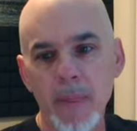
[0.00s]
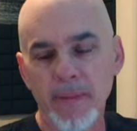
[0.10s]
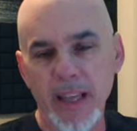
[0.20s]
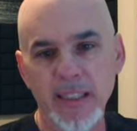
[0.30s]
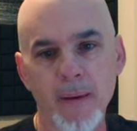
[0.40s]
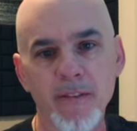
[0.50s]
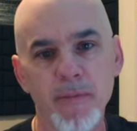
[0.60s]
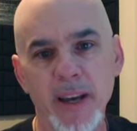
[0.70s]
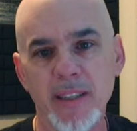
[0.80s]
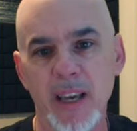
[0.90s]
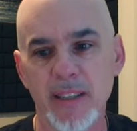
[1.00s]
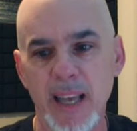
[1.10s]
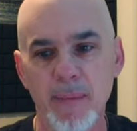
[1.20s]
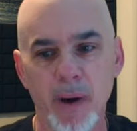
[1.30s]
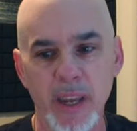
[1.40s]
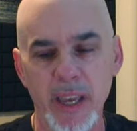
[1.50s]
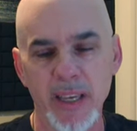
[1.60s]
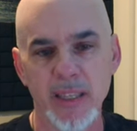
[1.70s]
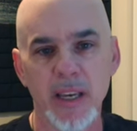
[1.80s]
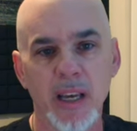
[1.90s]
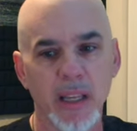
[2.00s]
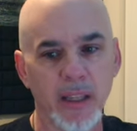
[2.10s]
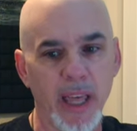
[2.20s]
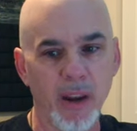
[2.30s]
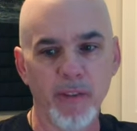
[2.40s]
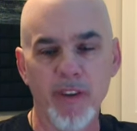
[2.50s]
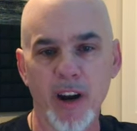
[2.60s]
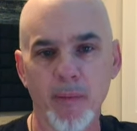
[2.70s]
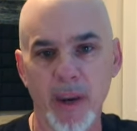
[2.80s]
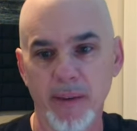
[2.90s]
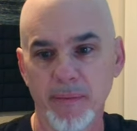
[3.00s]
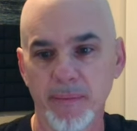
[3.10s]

That's coming from excess. That money is light on fire money.